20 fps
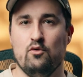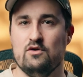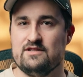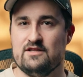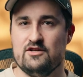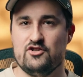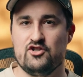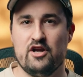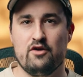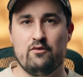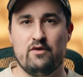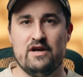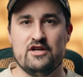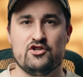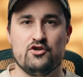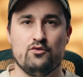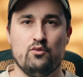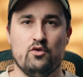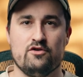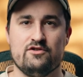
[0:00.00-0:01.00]
was the
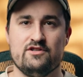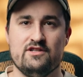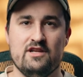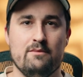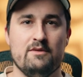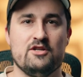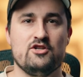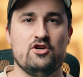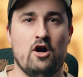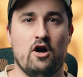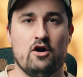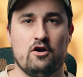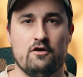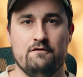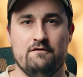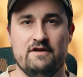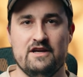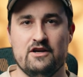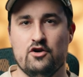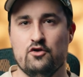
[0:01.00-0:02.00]
generation where
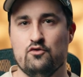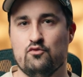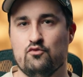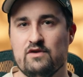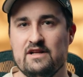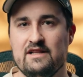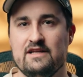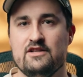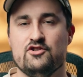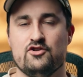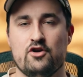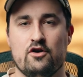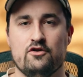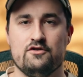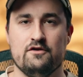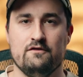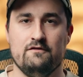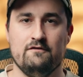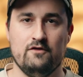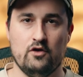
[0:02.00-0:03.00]
cinematography could really start
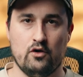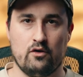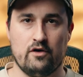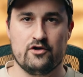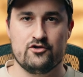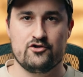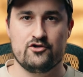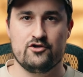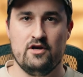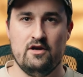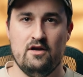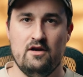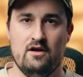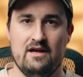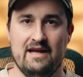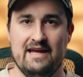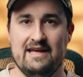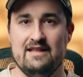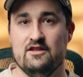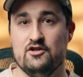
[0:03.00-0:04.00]
to flourish.
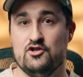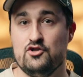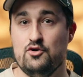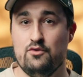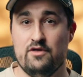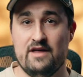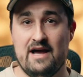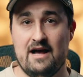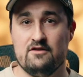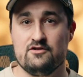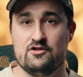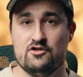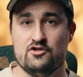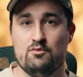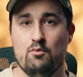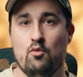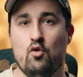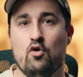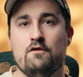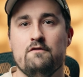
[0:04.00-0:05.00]
In the
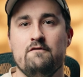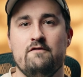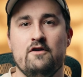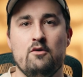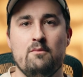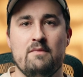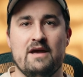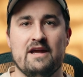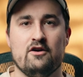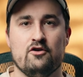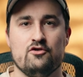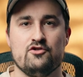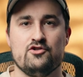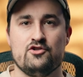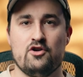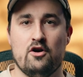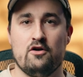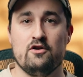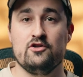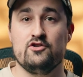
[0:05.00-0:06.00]
2000s, more filmmakers
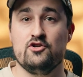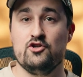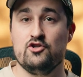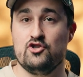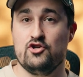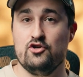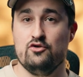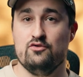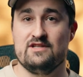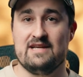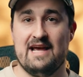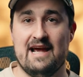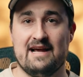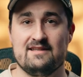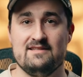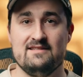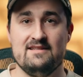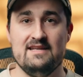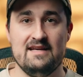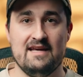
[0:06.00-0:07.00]
started to choose
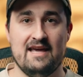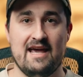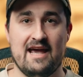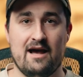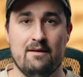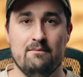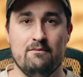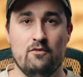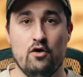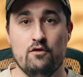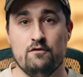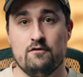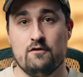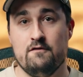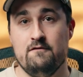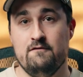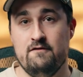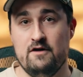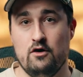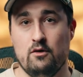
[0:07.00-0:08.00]
XDcam over
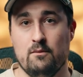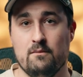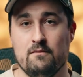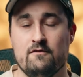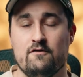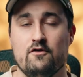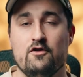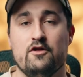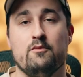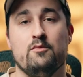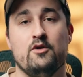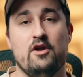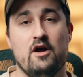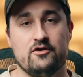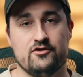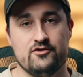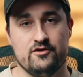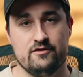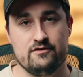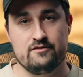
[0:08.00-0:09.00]
film for their
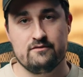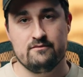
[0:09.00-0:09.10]
productions.